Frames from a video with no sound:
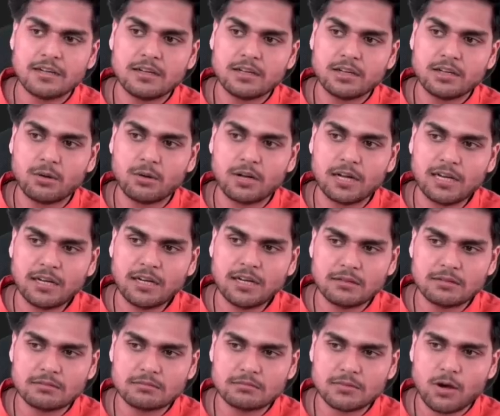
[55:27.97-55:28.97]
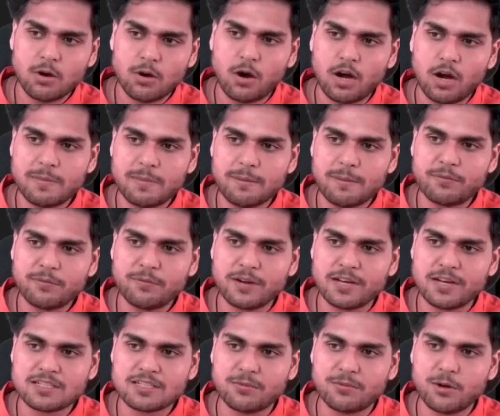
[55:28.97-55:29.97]
Token, or maybe
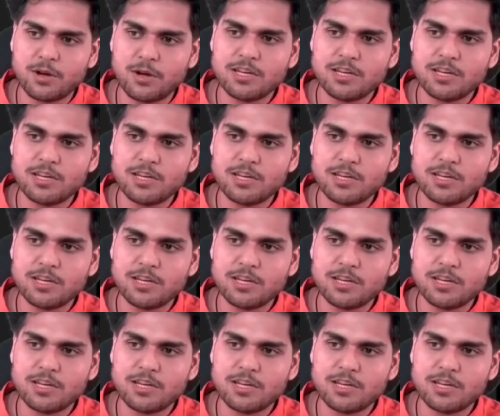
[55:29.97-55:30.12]
first of all,